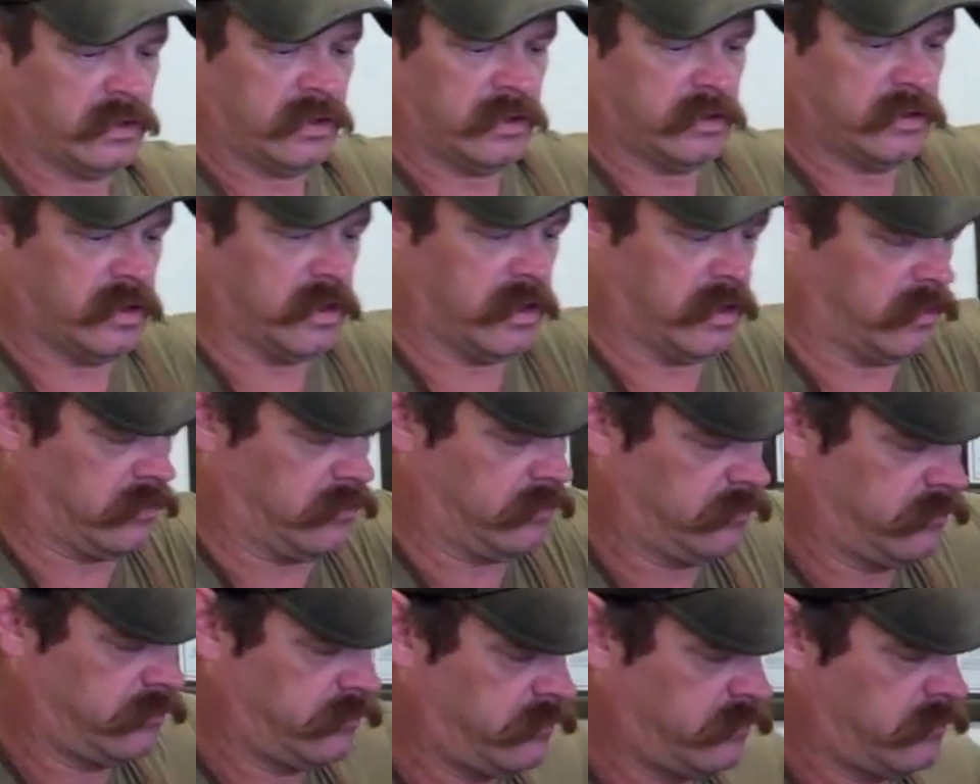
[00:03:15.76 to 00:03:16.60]
Now,
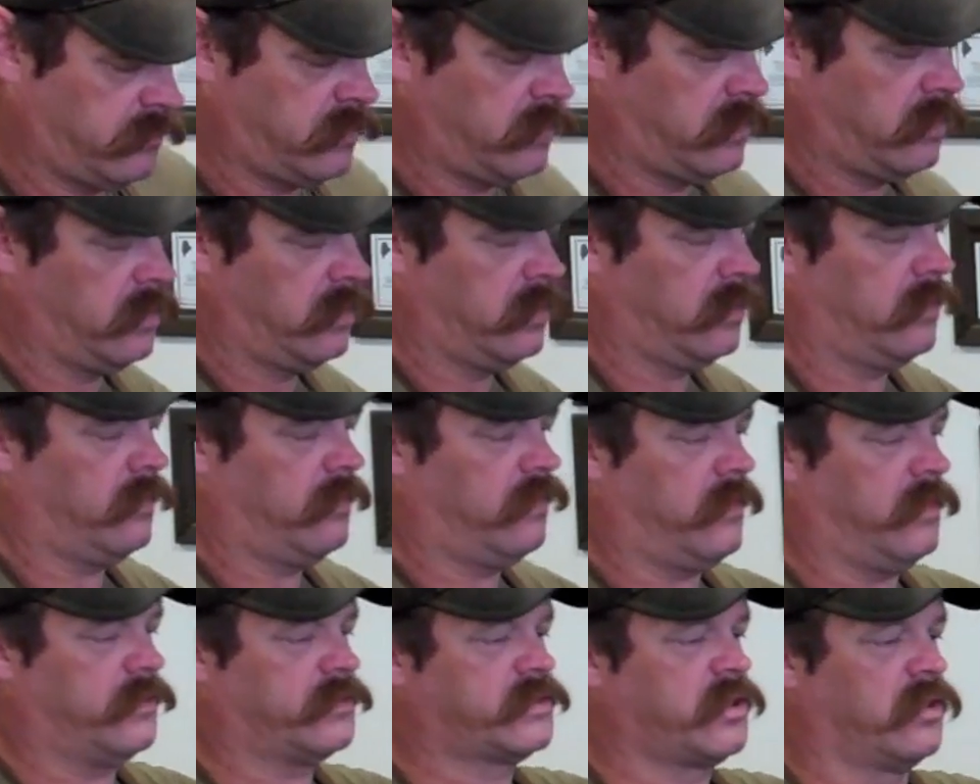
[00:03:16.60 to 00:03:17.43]

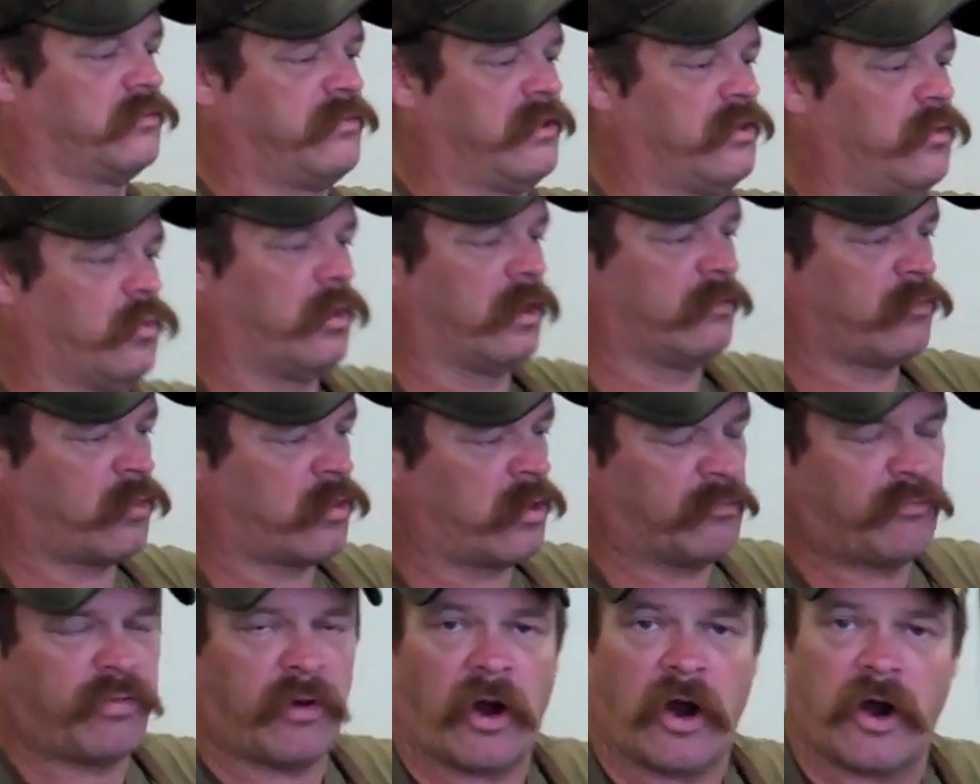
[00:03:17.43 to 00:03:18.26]
there's going to be one
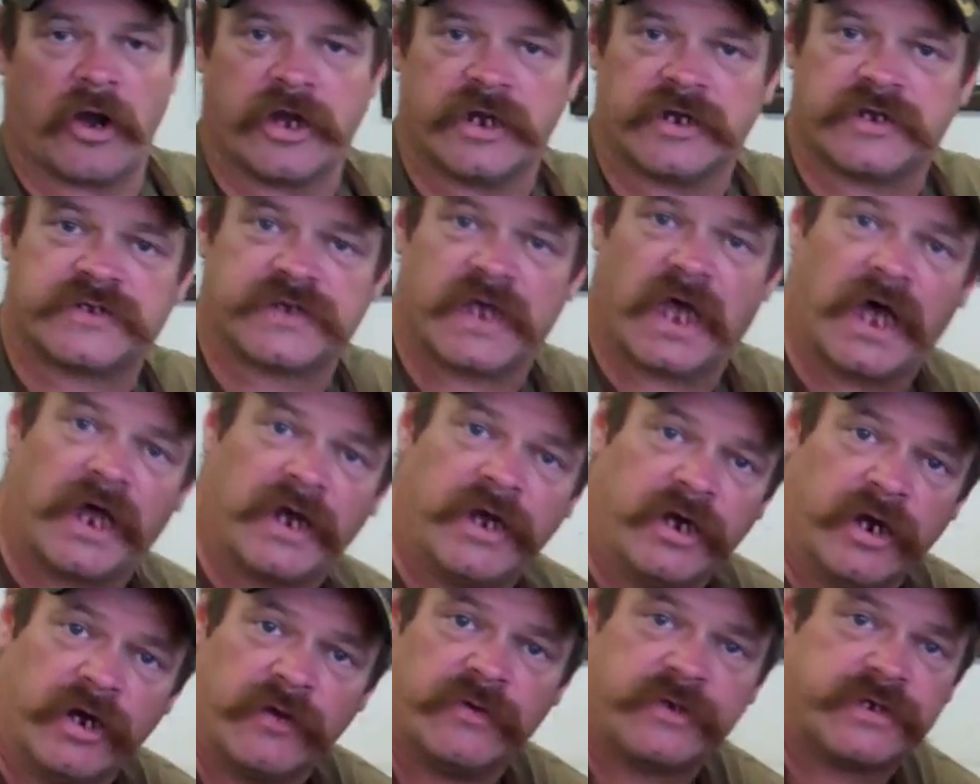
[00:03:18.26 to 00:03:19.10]
more part inside
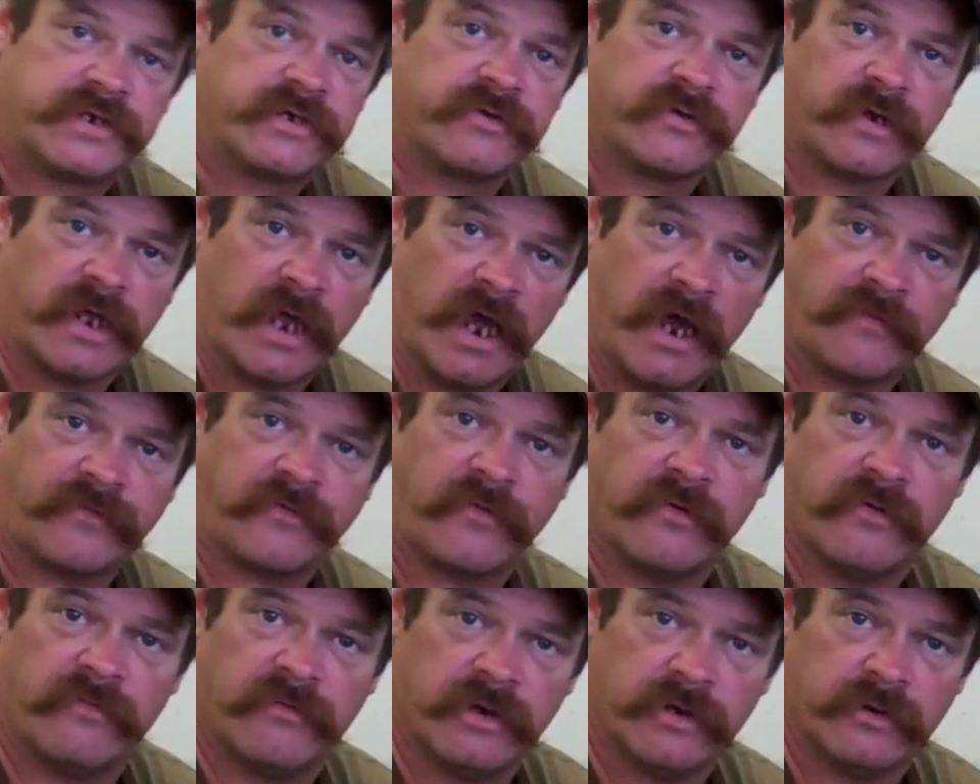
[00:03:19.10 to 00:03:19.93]
here that you're going to have
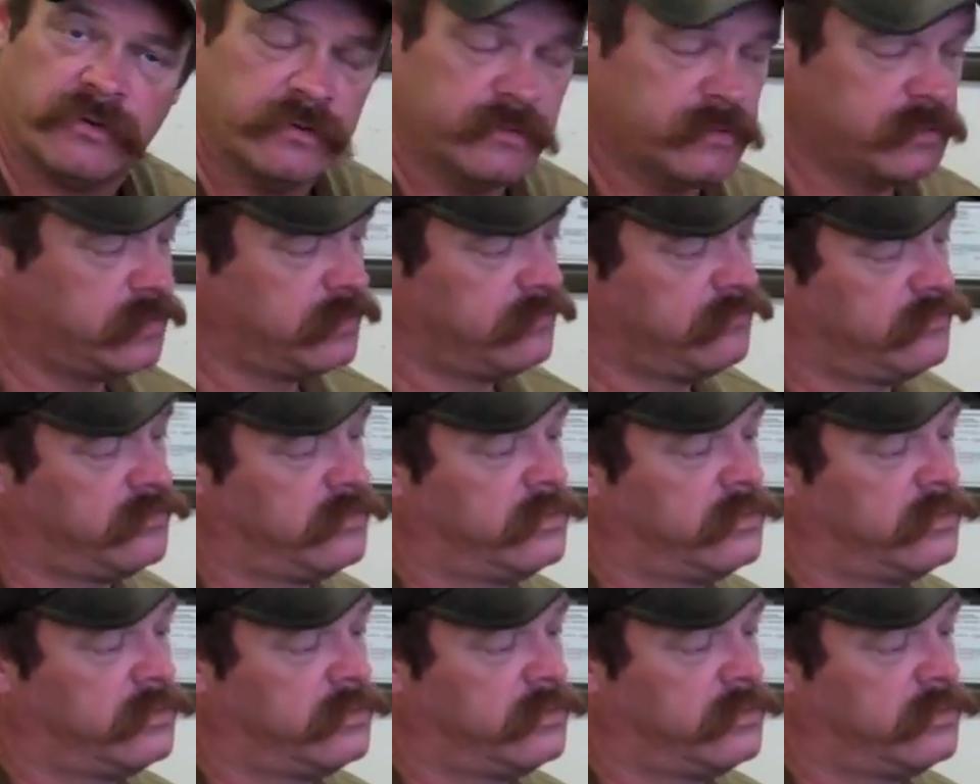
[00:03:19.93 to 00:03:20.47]
to remove.